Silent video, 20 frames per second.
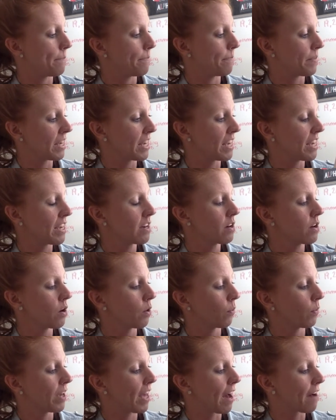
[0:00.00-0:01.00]
B,
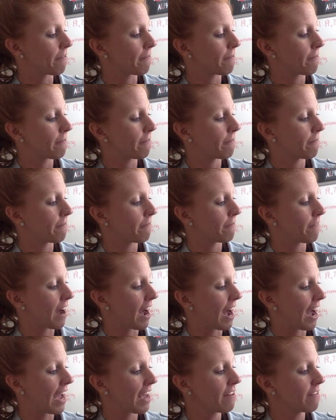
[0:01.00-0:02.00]
we have
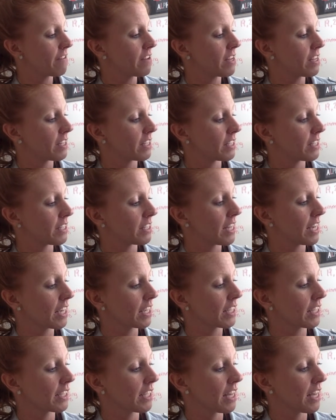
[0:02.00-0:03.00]
5,
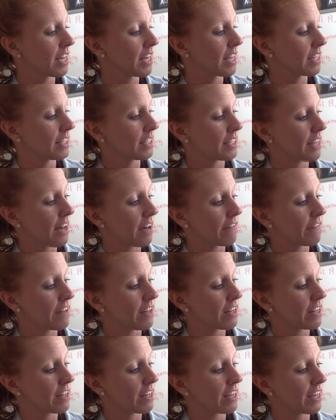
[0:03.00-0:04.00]
6,
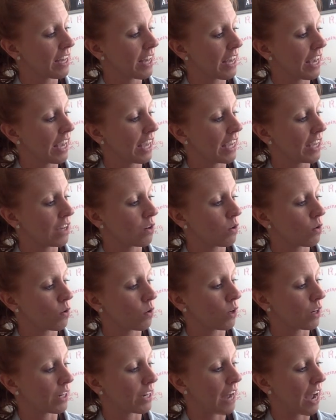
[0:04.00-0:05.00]
7, 8,
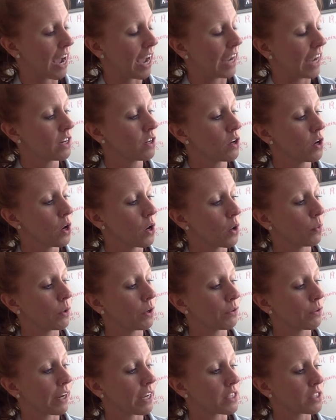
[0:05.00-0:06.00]
or 9,
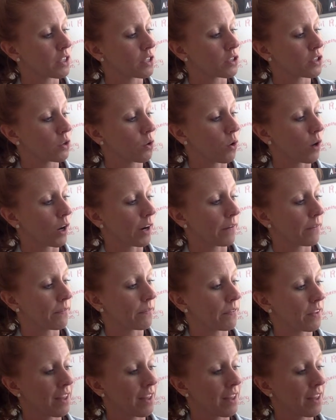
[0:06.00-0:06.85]
we raise the score.